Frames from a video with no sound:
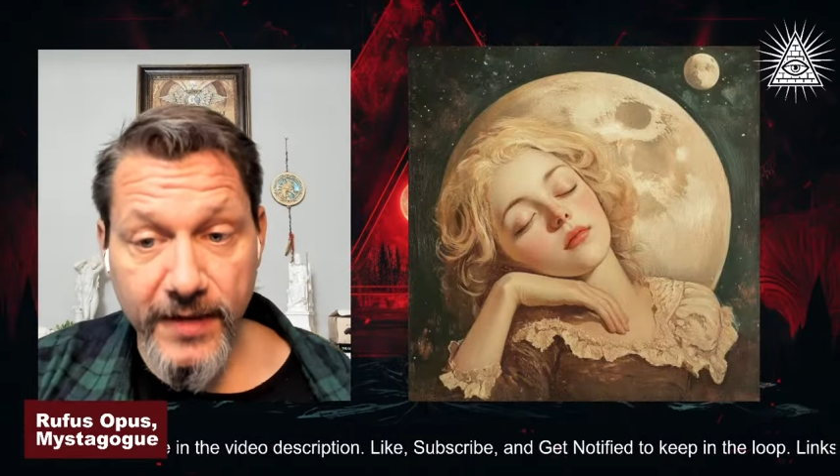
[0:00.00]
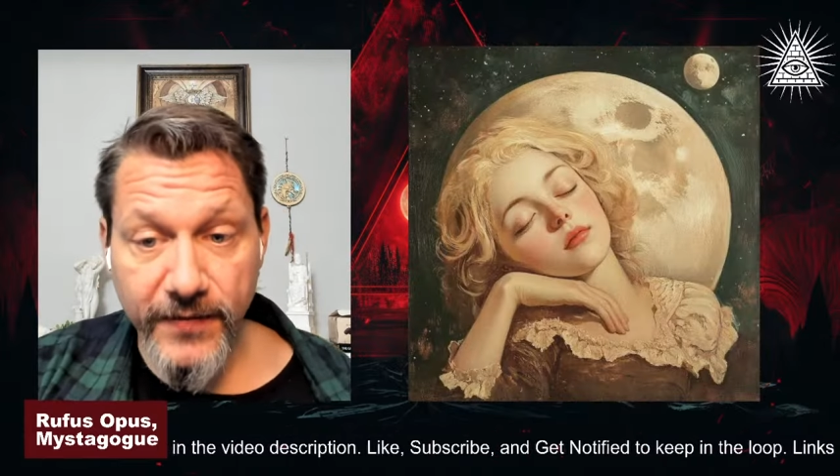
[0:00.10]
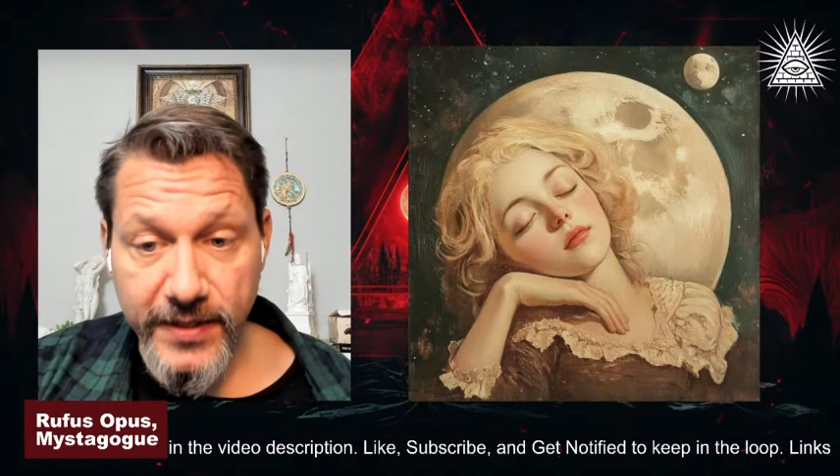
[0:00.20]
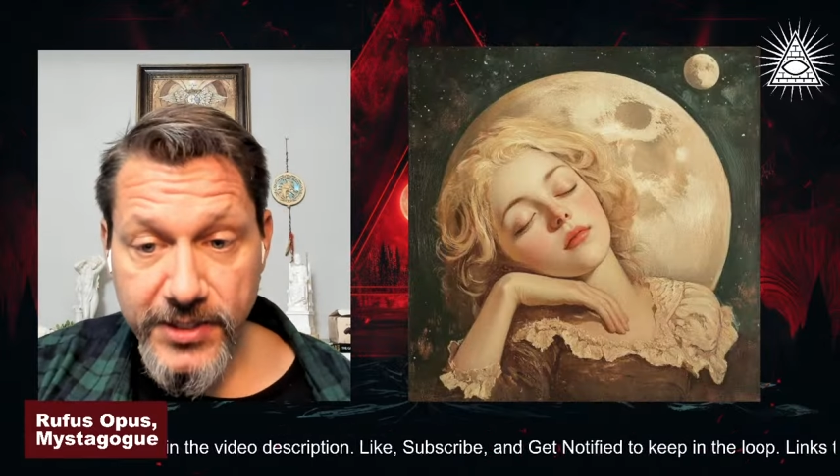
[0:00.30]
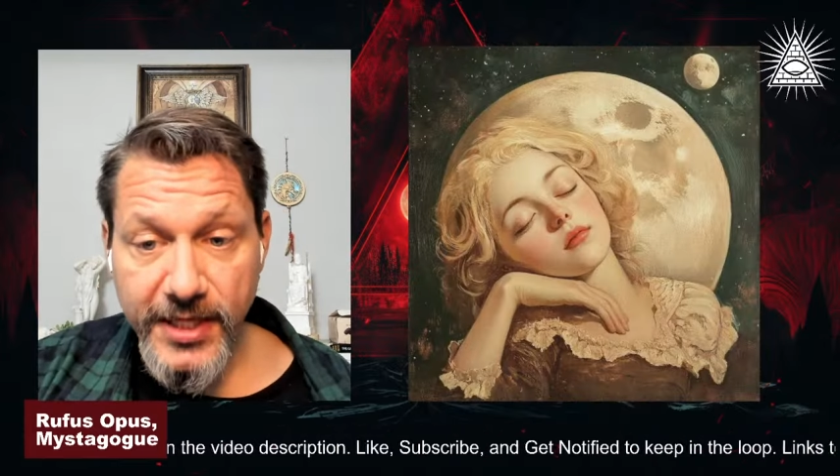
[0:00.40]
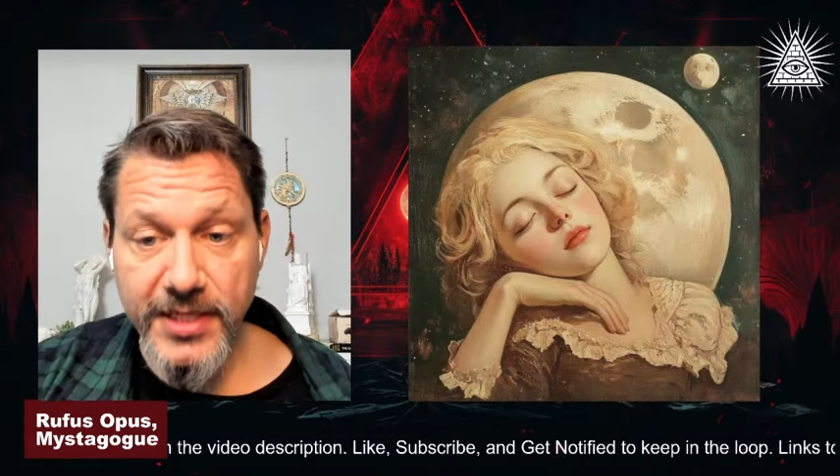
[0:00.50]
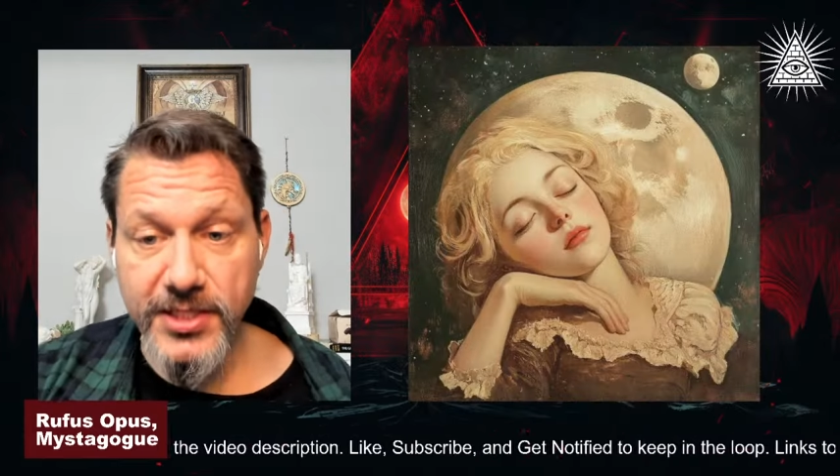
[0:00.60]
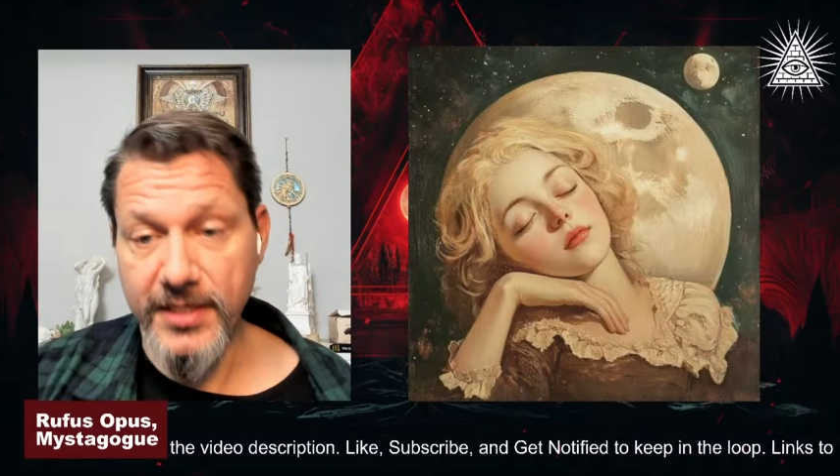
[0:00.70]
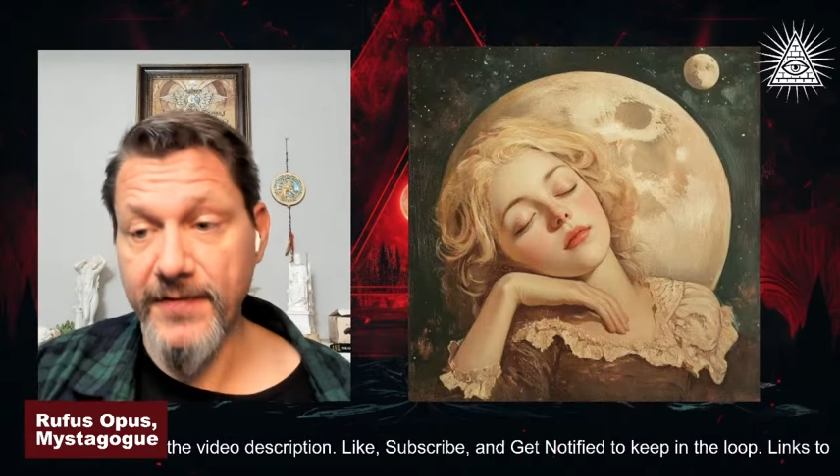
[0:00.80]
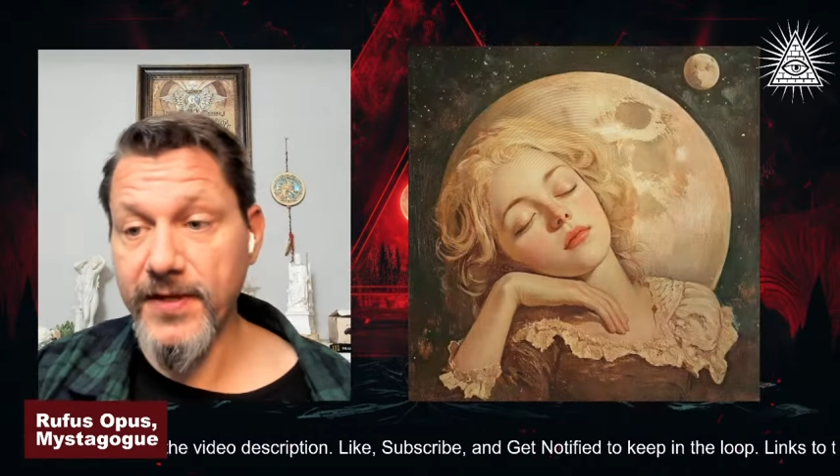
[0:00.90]
of
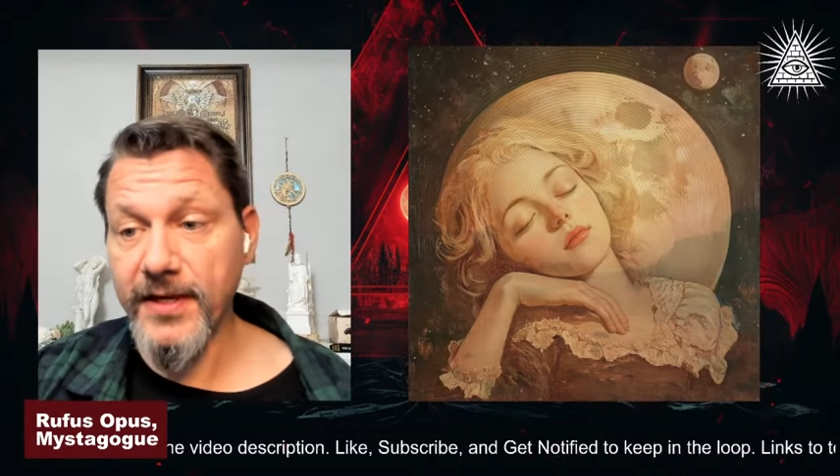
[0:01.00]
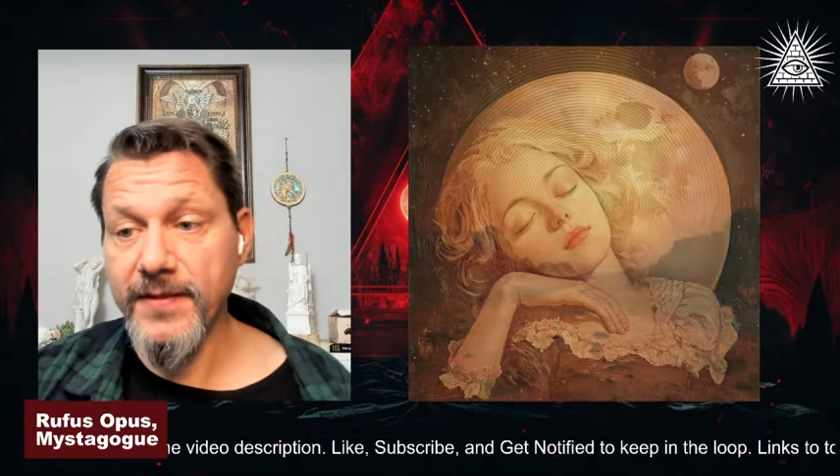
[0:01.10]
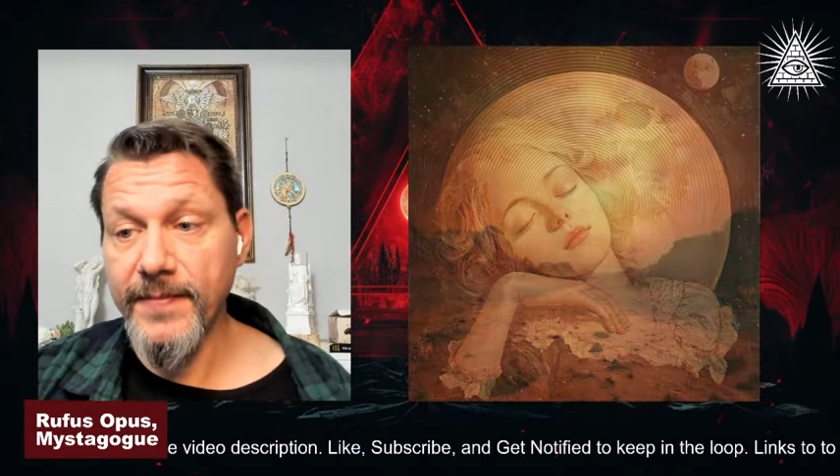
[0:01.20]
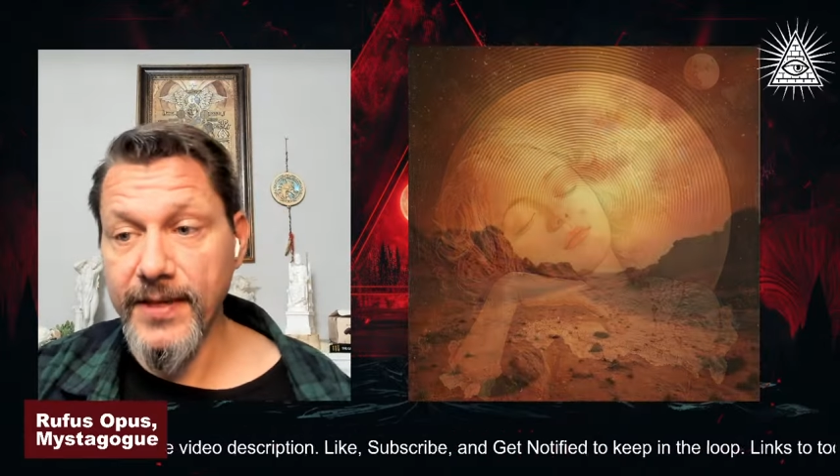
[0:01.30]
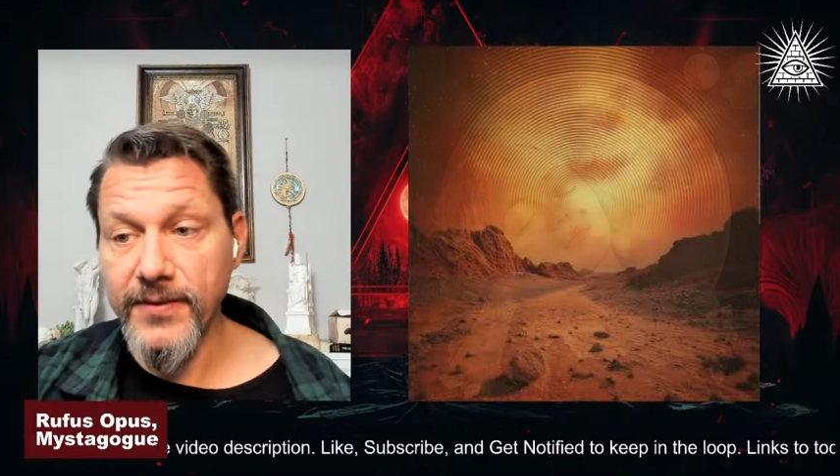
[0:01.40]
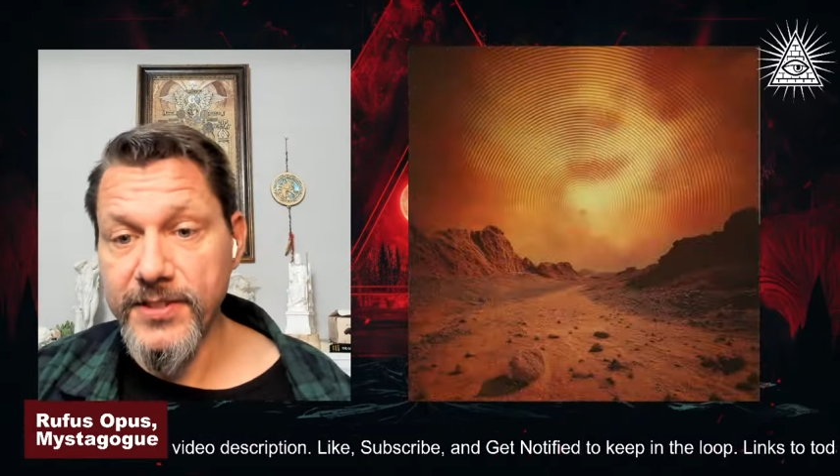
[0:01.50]
initiation that I've talked about